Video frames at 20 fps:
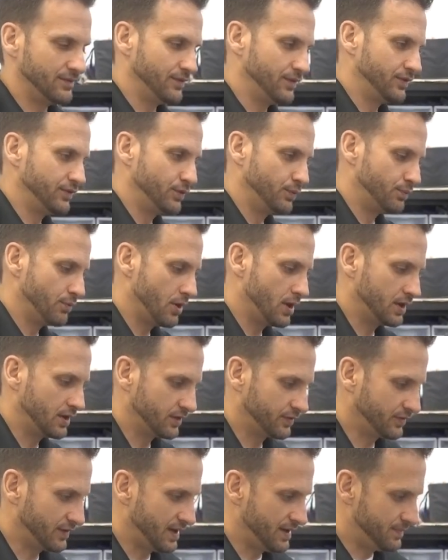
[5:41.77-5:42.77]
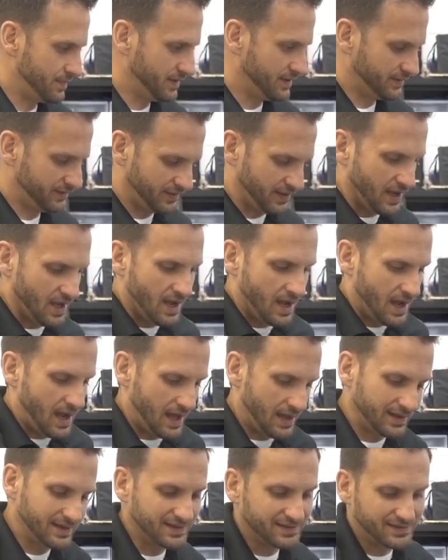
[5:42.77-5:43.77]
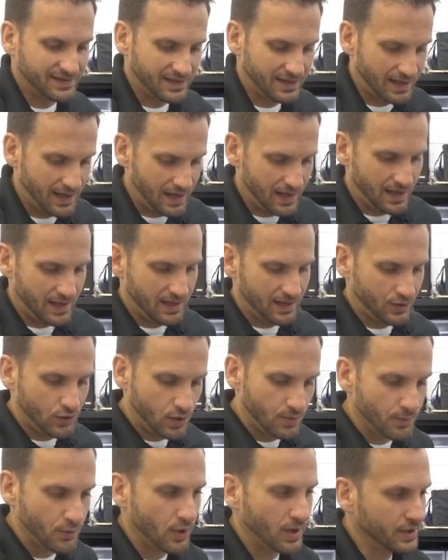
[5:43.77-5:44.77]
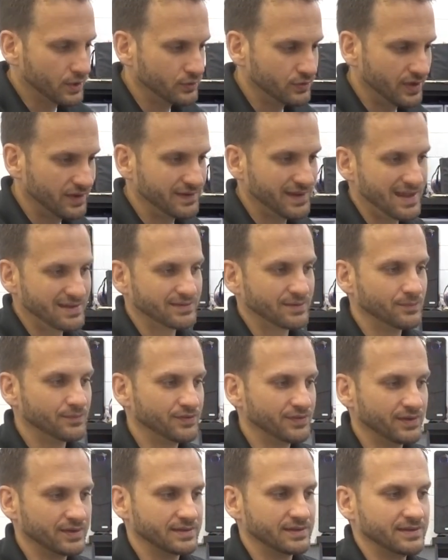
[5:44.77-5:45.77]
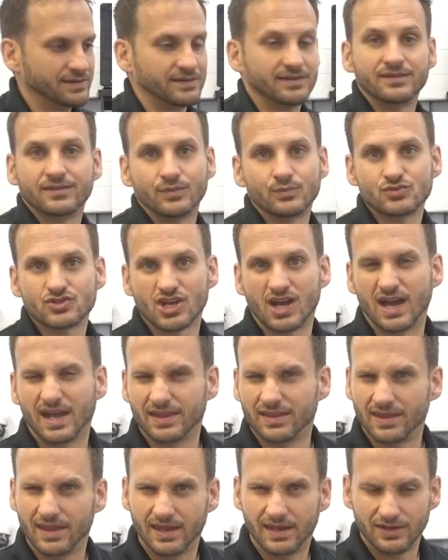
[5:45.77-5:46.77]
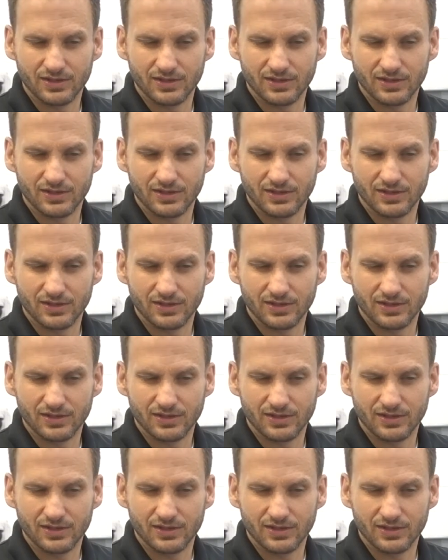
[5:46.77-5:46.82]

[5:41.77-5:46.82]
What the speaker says: of the two products, right? Because, like I said, Pro Echo does add some slickness and some shine that